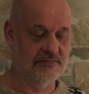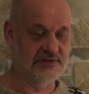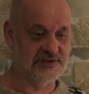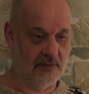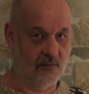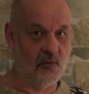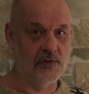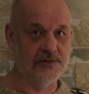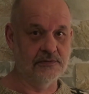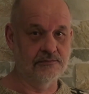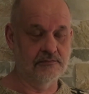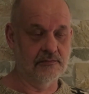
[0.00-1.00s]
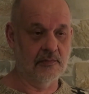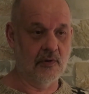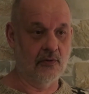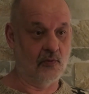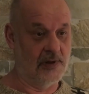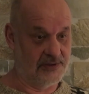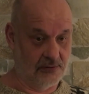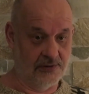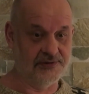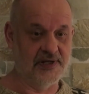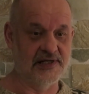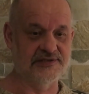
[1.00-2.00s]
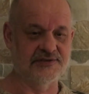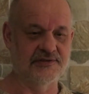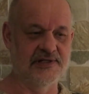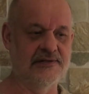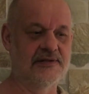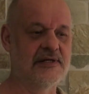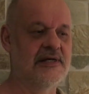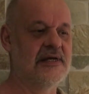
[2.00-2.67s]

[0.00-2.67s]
somewhat, quite a lot actually.